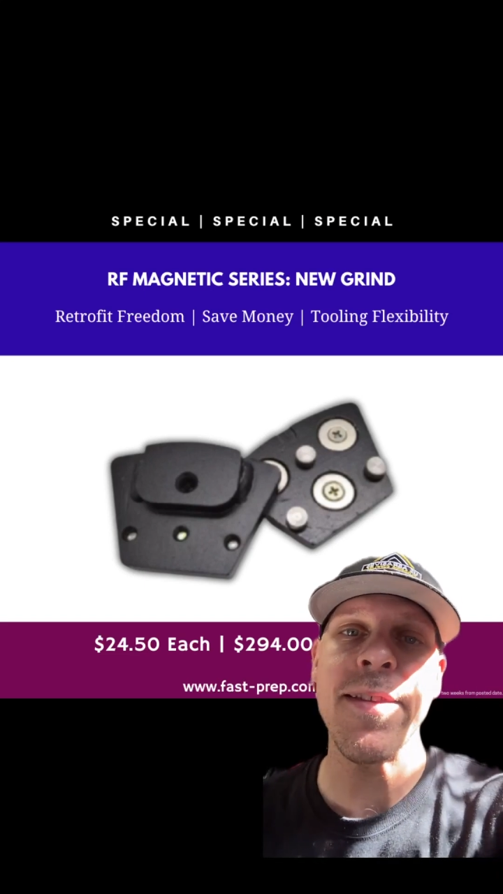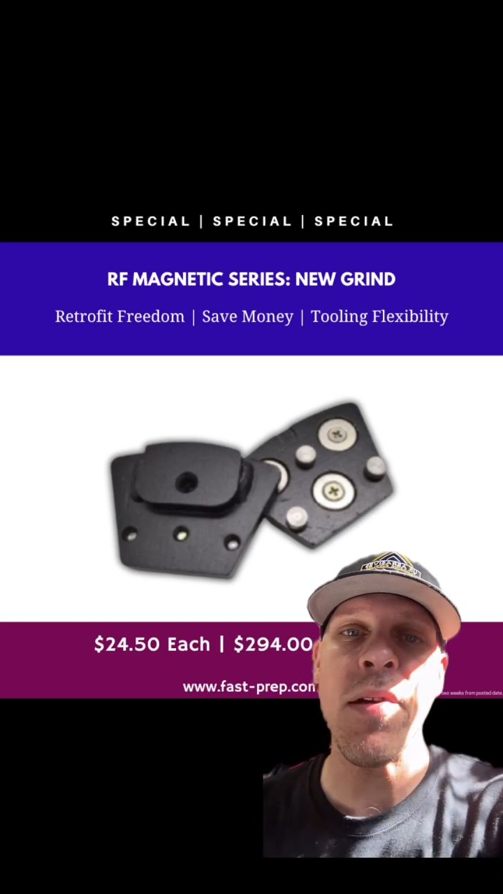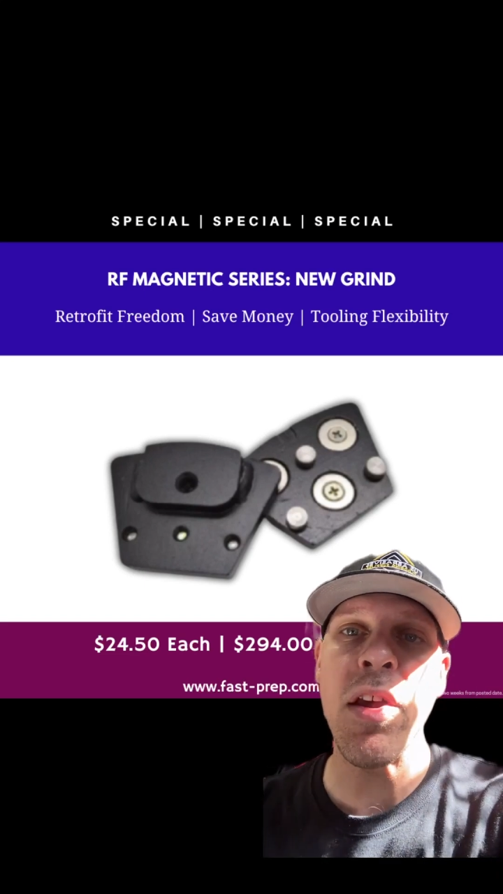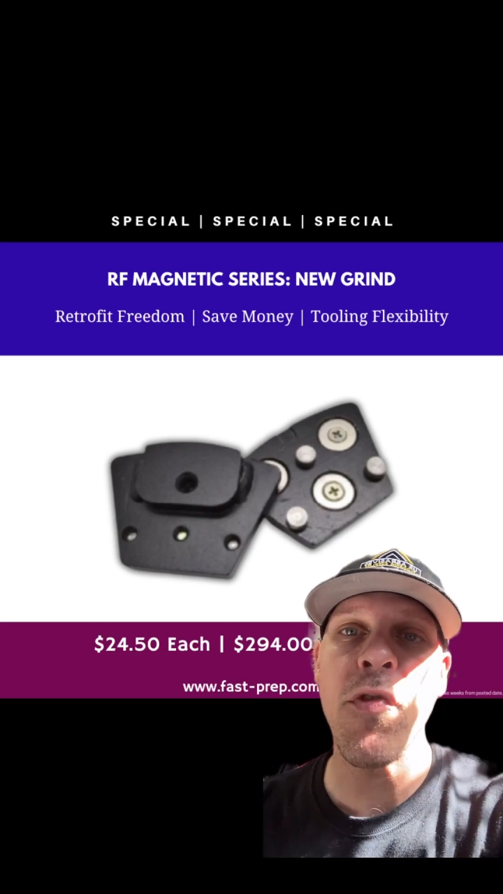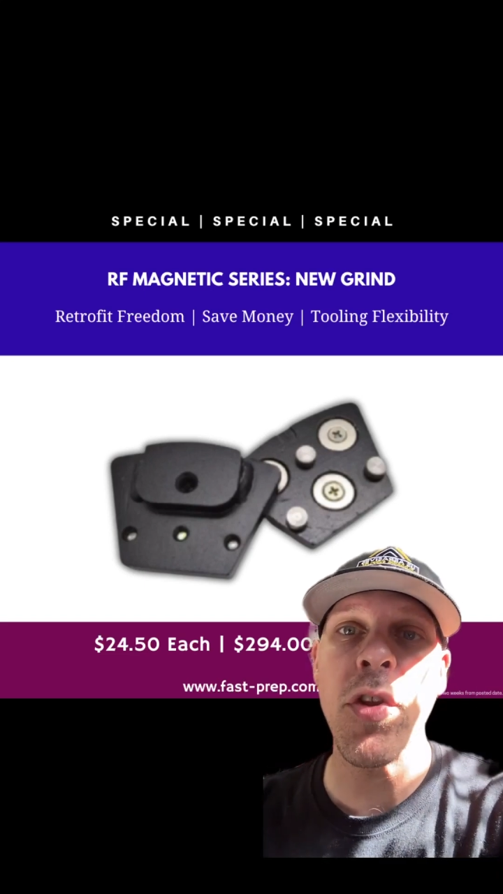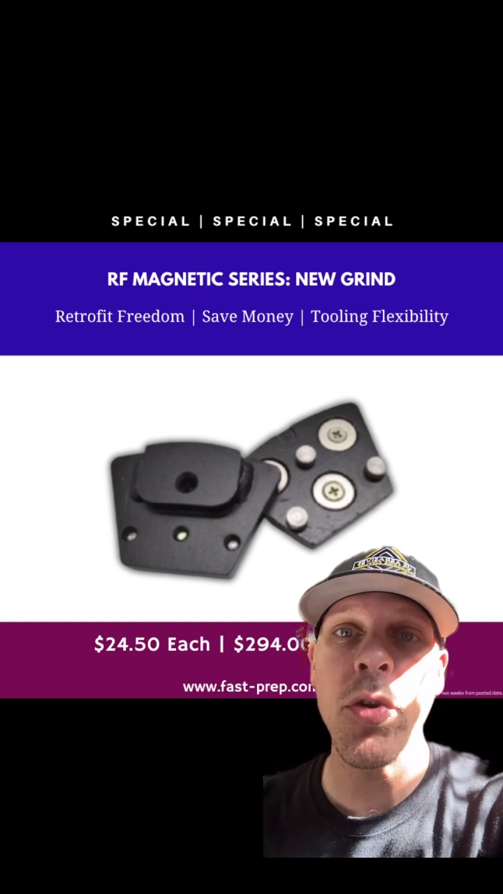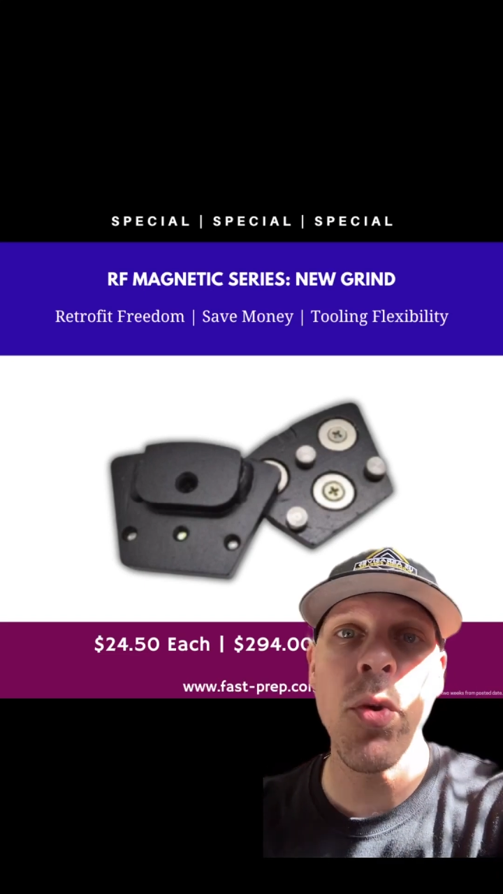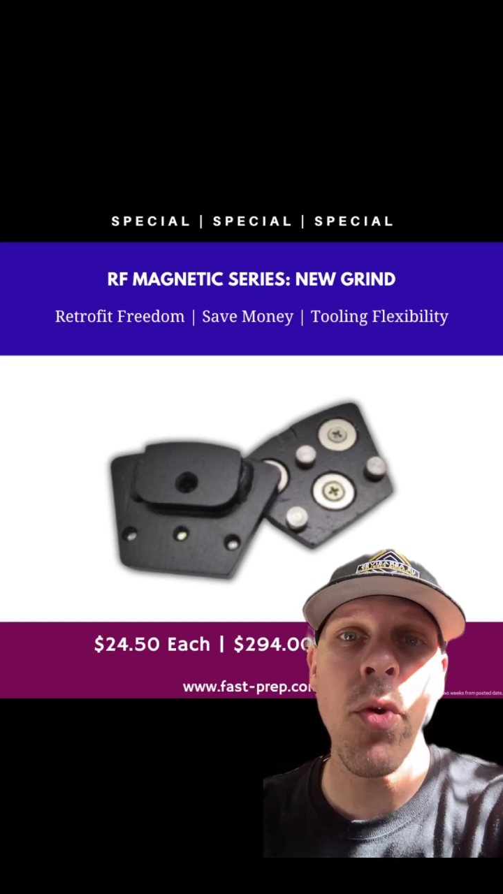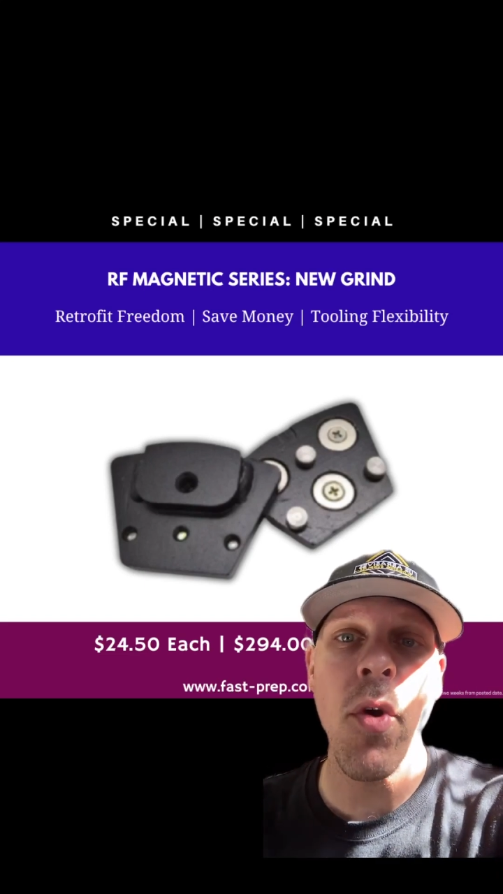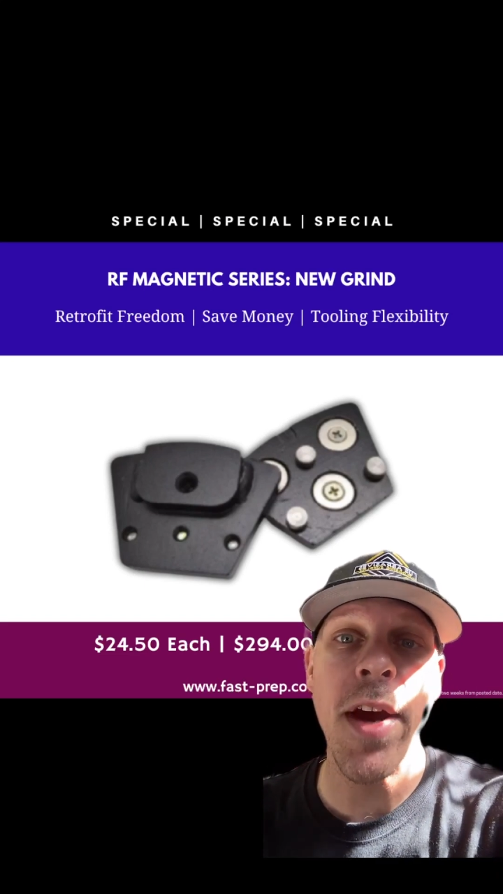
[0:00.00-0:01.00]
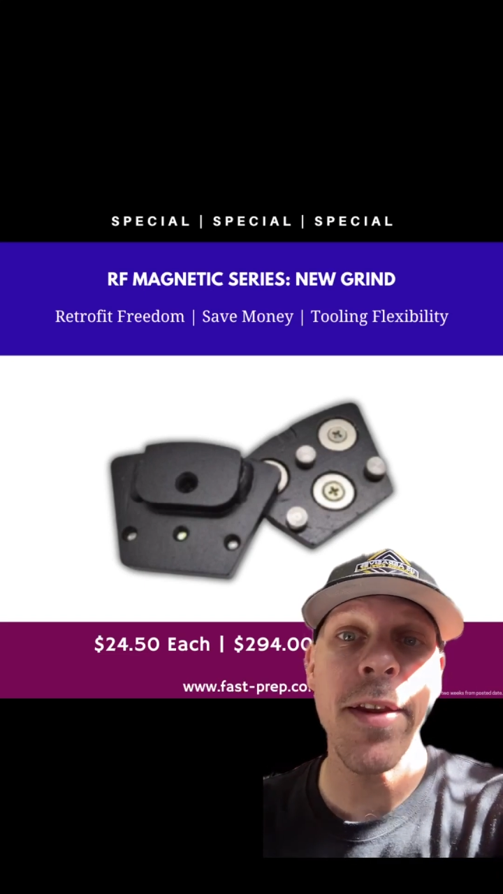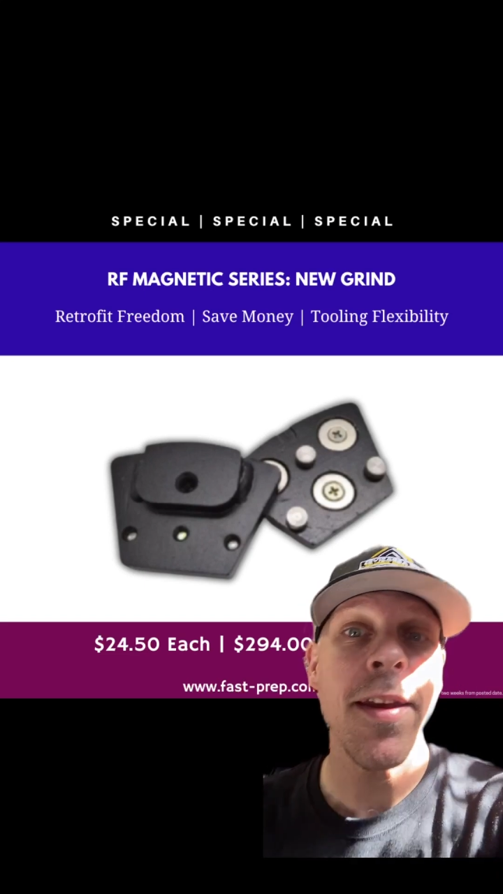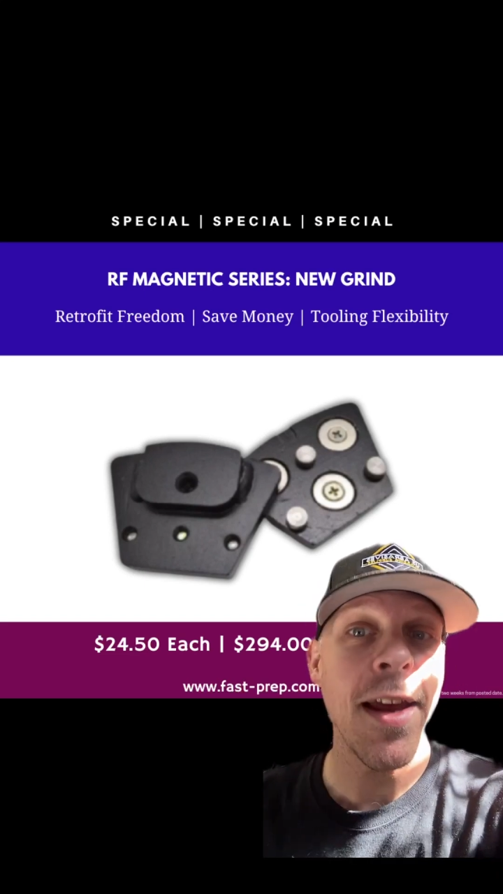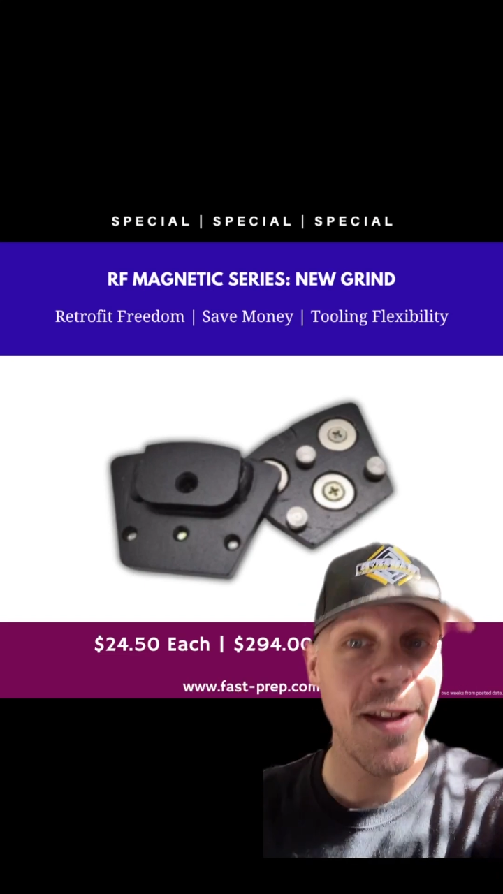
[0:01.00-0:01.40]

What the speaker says: Series for the new grind.